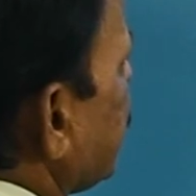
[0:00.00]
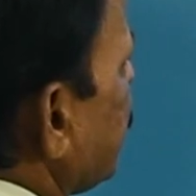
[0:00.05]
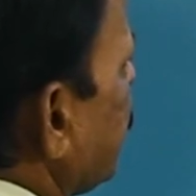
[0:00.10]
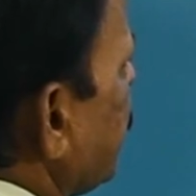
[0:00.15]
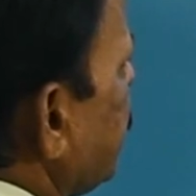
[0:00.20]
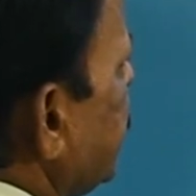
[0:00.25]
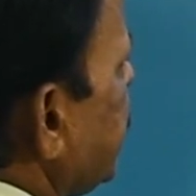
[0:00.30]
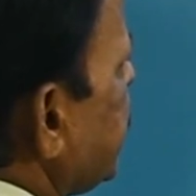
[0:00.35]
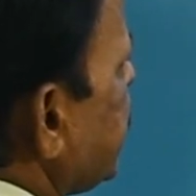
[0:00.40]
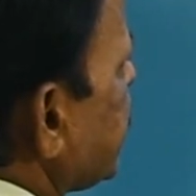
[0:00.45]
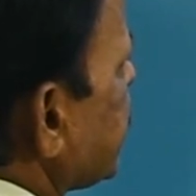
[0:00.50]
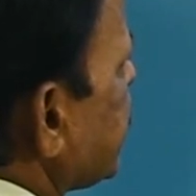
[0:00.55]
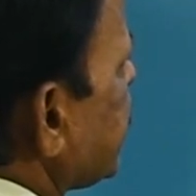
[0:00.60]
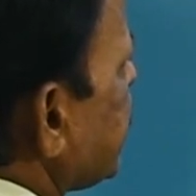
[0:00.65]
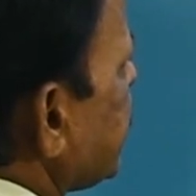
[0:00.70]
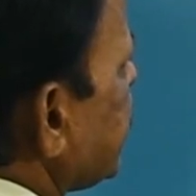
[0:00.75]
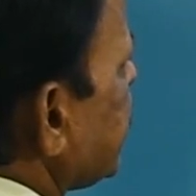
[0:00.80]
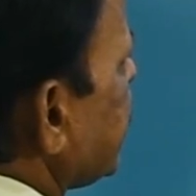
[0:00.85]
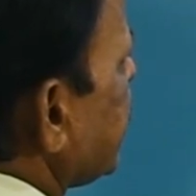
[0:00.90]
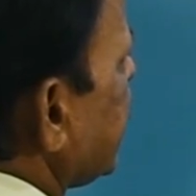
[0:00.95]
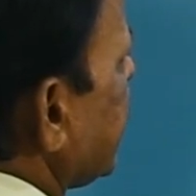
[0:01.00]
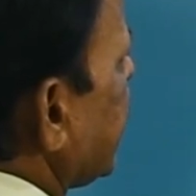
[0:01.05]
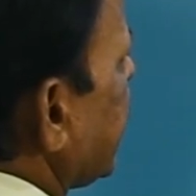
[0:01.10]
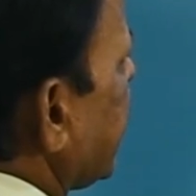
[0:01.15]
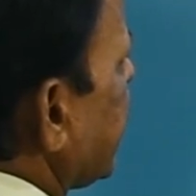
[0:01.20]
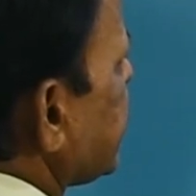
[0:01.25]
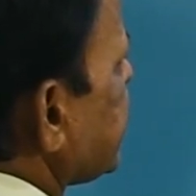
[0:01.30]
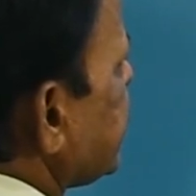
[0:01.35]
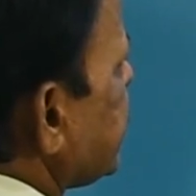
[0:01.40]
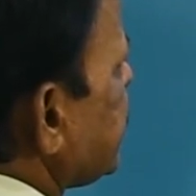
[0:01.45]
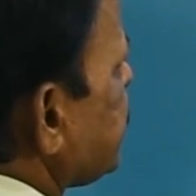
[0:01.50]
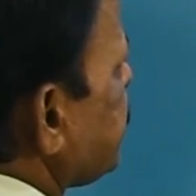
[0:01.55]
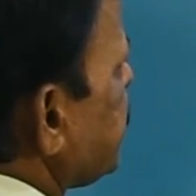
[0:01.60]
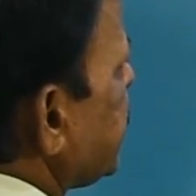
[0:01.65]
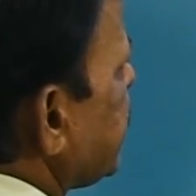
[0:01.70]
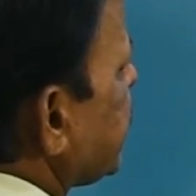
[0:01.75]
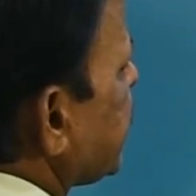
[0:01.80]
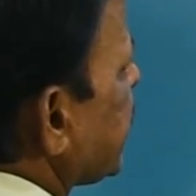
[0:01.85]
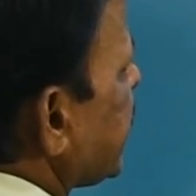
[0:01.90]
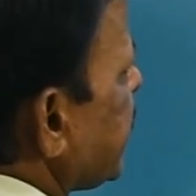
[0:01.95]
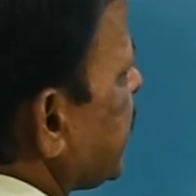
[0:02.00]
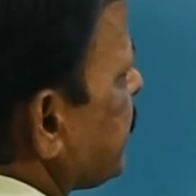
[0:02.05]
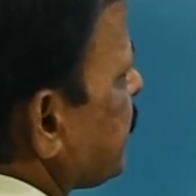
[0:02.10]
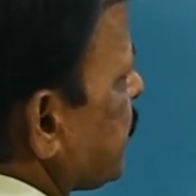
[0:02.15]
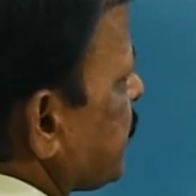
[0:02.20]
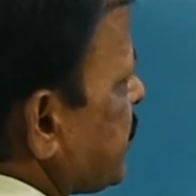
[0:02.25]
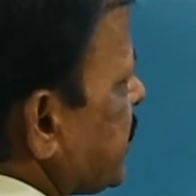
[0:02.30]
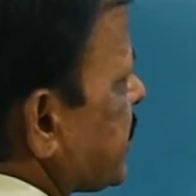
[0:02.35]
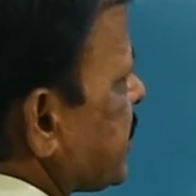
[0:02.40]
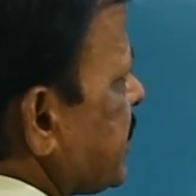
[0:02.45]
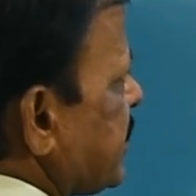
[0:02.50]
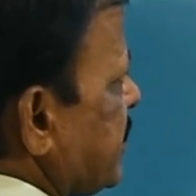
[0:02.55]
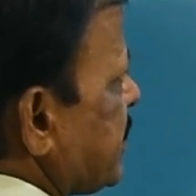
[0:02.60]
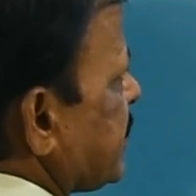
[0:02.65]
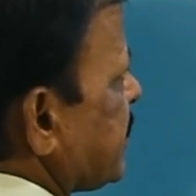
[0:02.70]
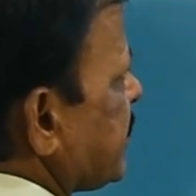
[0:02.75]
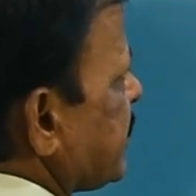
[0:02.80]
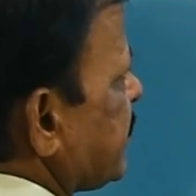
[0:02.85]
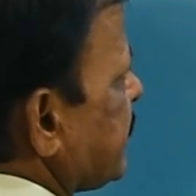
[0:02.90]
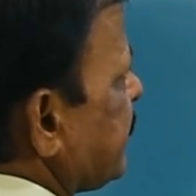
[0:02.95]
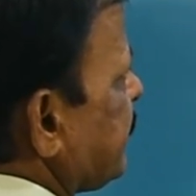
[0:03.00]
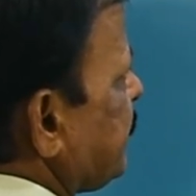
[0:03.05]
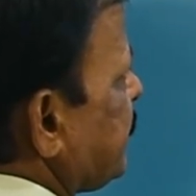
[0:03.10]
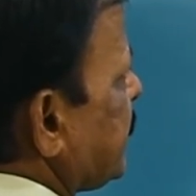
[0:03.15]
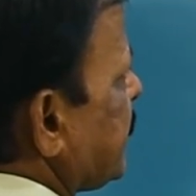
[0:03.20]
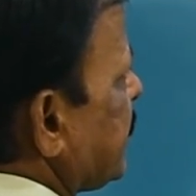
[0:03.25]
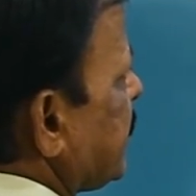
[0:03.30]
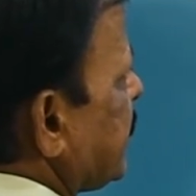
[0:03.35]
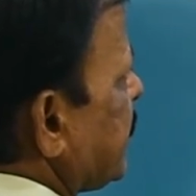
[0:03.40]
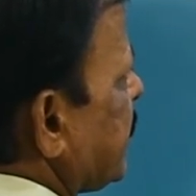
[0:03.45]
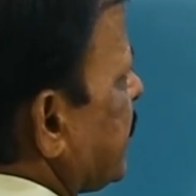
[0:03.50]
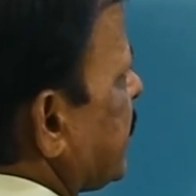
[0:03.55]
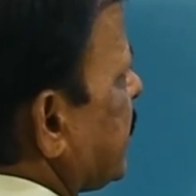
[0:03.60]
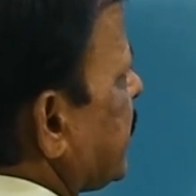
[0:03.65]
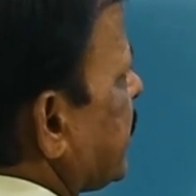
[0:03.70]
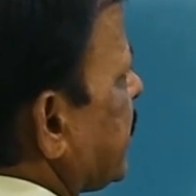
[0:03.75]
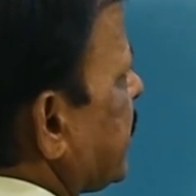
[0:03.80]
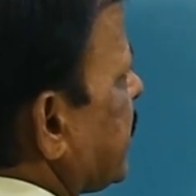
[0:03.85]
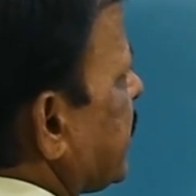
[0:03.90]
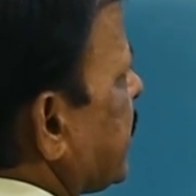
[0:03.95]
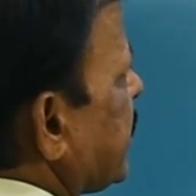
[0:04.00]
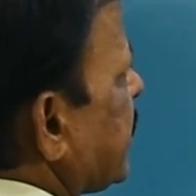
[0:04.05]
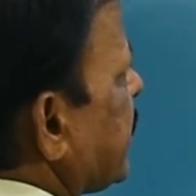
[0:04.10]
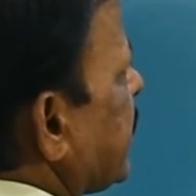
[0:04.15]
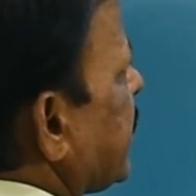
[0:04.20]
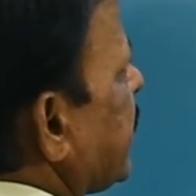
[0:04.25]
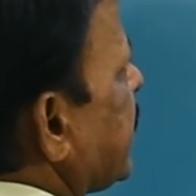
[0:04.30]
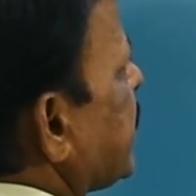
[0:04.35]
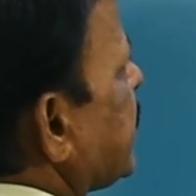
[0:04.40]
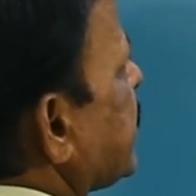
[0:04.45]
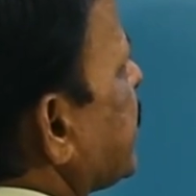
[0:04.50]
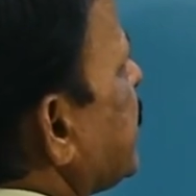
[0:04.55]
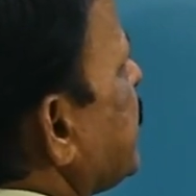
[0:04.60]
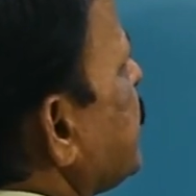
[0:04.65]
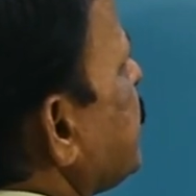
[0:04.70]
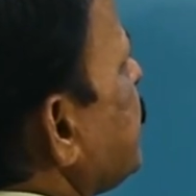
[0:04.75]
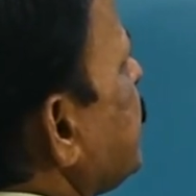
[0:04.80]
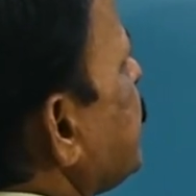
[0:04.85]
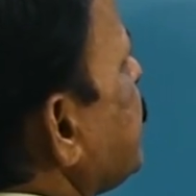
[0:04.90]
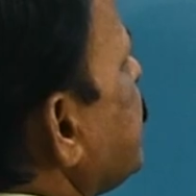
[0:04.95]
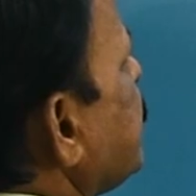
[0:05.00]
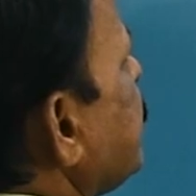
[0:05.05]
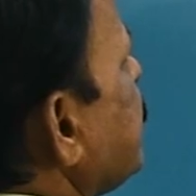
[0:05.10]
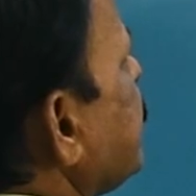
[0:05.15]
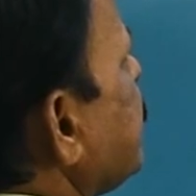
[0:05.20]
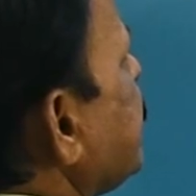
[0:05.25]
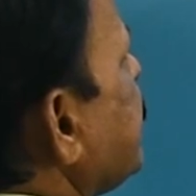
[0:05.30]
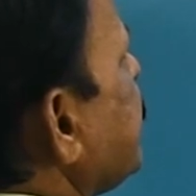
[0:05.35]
Oviduct has these finger-like projections and continue